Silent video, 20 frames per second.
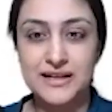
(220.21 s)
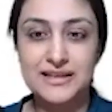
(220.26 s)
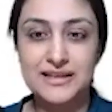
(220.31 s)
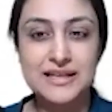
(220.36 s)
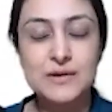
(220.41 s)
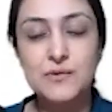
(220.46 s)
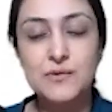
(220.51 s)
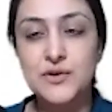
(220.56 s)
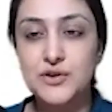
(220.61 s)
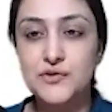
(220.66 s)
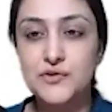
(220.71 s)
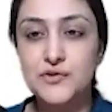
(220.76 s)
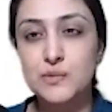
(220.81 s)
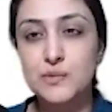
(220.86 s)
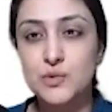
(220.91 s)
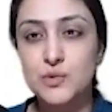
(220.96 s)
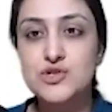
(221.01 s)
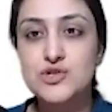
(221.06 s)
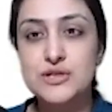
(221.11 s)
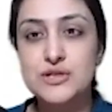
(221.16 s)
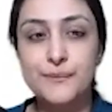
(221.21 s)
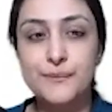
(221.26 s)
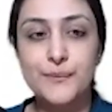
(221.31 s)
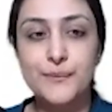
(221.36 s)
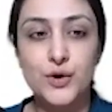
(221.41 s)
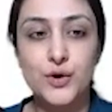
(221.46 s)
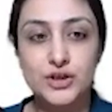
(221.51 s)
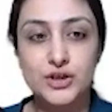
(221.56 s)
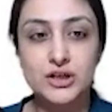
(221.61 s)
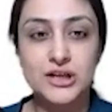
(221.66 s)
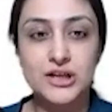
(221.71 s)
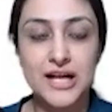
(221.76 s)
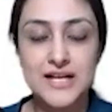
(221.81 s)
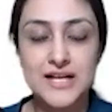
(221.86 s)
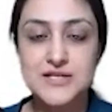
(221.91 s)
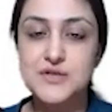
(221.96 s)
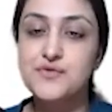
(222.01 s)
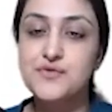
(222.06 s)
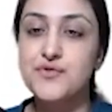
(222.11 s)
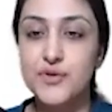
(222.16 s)
I think one of the most important
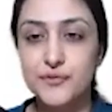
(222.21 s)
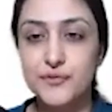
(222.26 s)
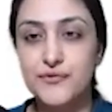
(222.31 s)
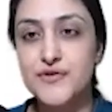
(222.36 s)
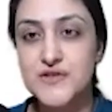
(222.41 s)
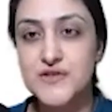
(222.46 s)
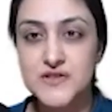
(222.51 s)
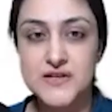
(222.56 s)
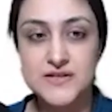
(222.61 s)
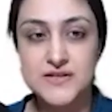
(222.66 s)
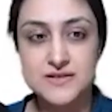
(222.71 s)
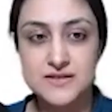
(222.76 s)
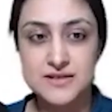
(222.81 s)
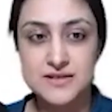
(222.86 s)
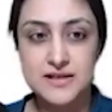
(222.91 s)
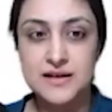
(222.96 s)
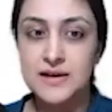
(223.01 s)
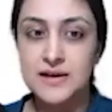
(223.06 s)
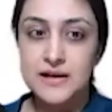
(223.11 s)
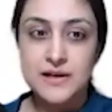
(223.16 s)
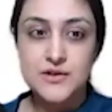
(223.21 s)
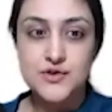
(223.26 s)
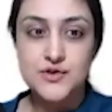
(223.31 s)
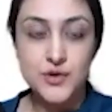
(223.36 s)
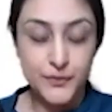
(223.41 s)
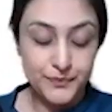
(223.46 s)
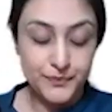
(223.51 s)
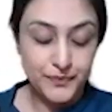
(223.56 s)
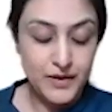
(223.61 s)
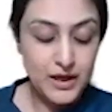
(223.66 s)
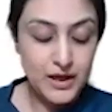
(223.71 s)
classes from physics. So